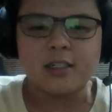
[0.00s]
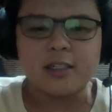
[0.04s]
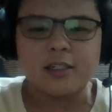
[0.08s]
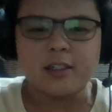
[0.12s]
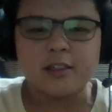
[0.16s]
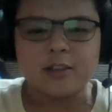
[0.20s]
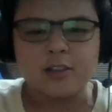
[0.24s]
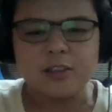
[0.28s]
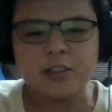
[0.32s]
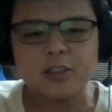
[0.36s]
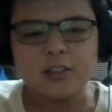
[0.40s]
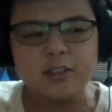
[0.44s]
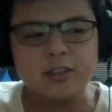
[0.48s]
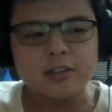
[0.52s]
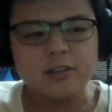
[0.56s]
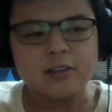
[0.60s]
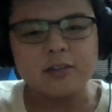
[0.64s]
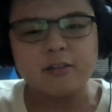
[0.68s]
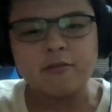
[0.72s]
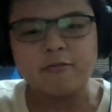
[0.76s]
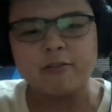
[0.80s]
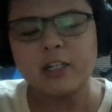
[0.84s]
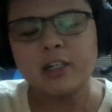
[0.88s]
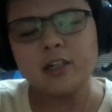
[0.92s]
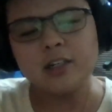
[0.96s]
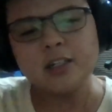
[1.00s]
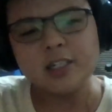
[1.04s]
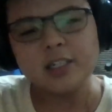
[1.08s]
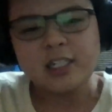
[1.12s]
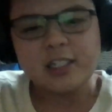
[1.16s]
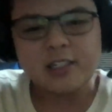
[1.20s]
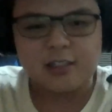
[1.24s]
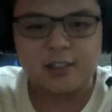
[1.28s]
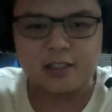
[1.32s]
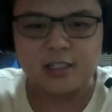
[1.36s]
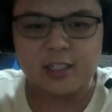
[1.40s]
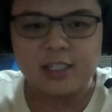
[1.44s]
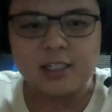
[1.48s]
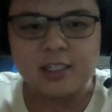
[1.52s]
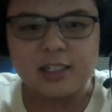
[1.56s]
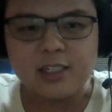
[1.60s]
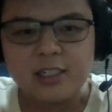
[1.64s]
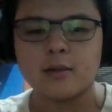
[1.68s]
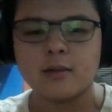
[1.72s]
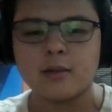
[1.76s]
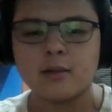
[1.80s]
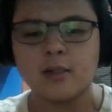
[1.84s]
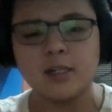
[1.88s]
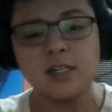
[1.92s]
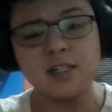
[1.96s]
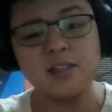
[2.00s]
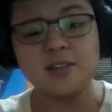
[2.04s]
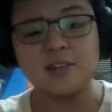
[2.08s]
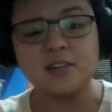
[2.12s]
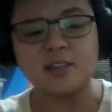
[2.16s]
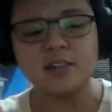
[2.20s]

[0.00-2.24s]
So, with all that said, let's